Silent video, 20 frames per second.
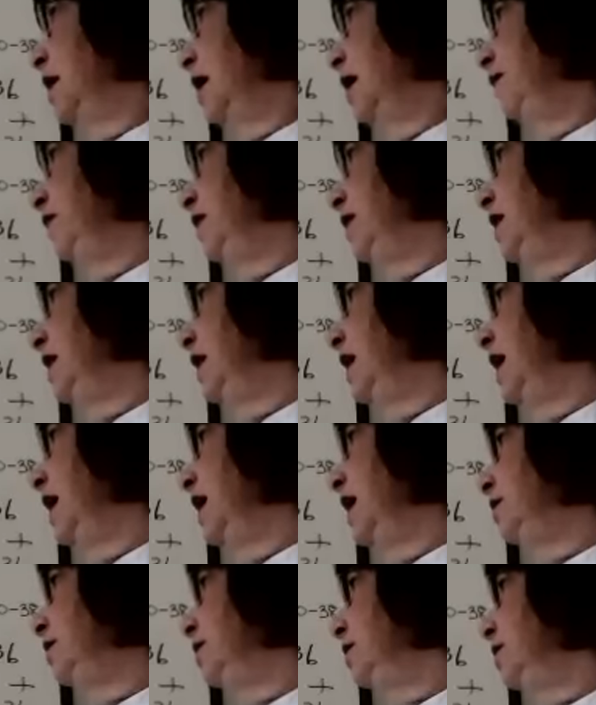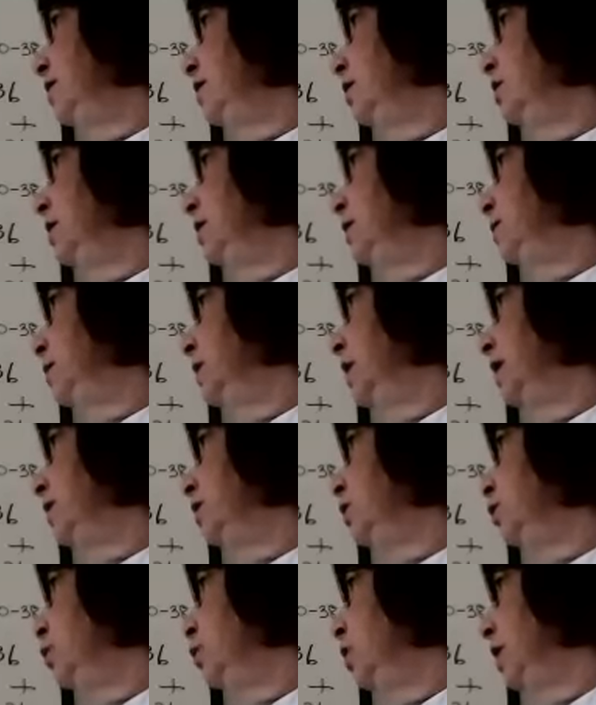Everything cancels, so it's
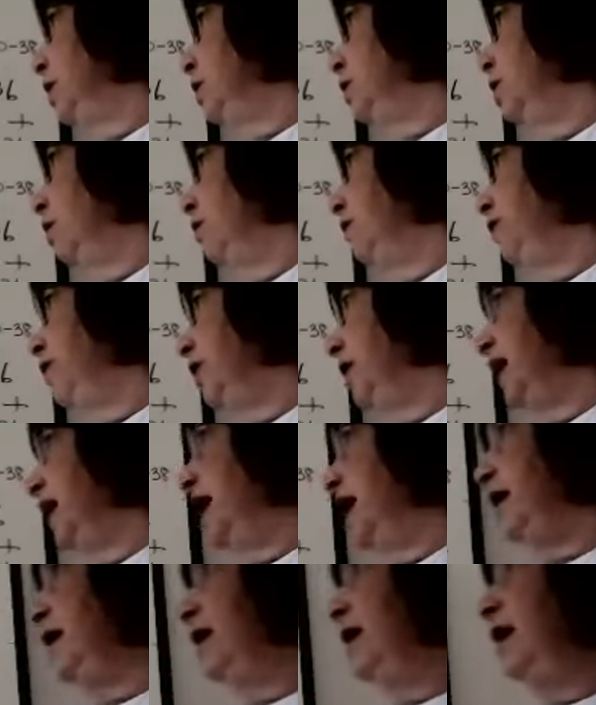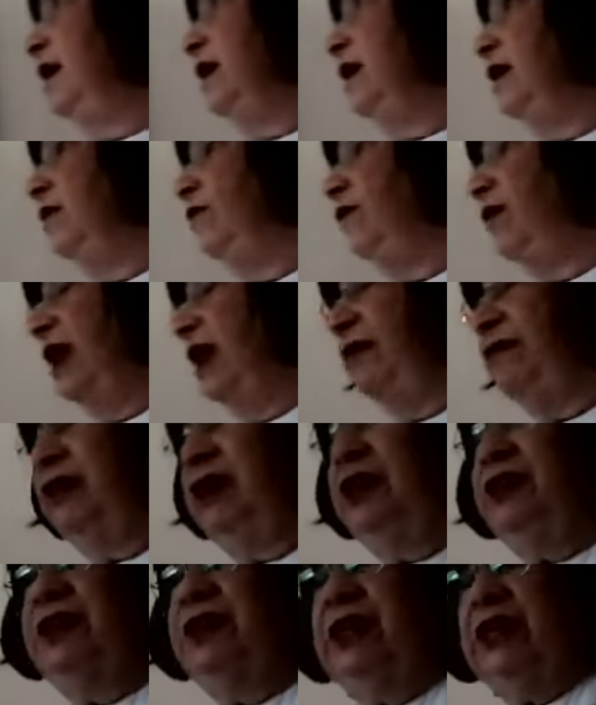plus 1. Don't forget, if
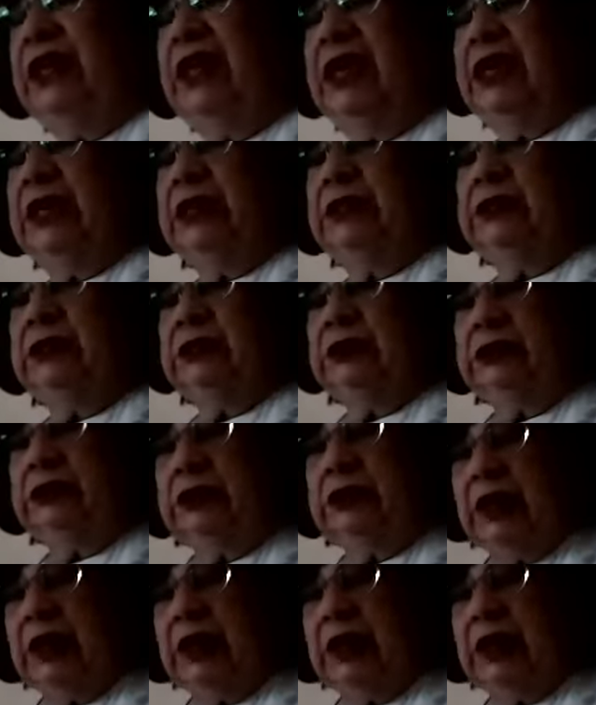everything cancels